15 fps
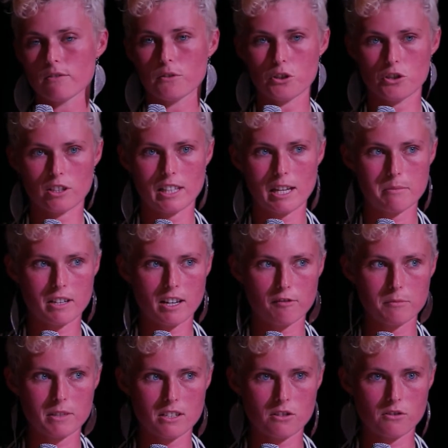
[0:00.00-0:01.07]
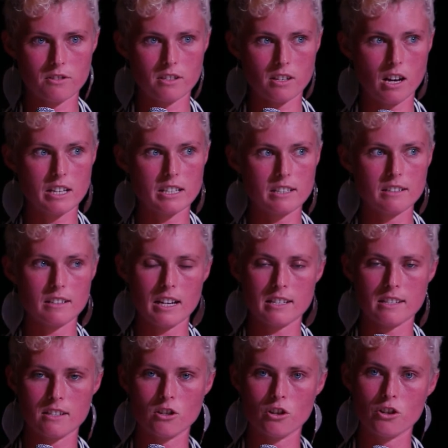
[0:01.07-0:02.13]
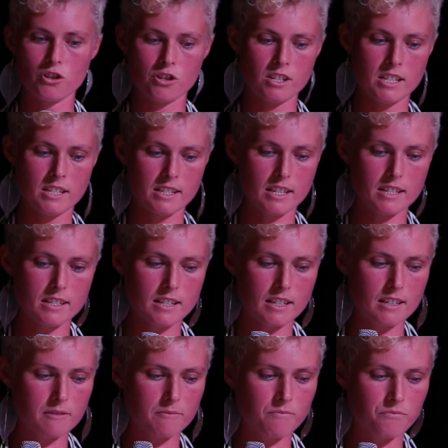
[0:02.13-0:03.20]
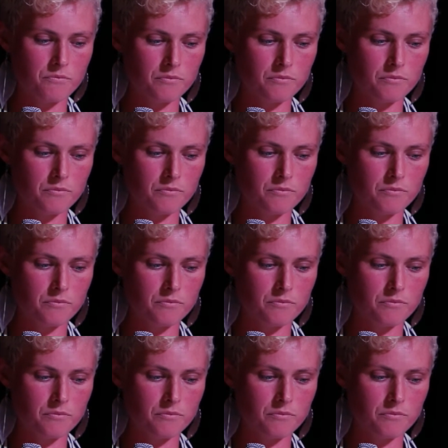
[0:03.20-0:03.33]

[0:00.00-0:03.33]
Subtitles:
future Labor government to sign it as an urgent necessity.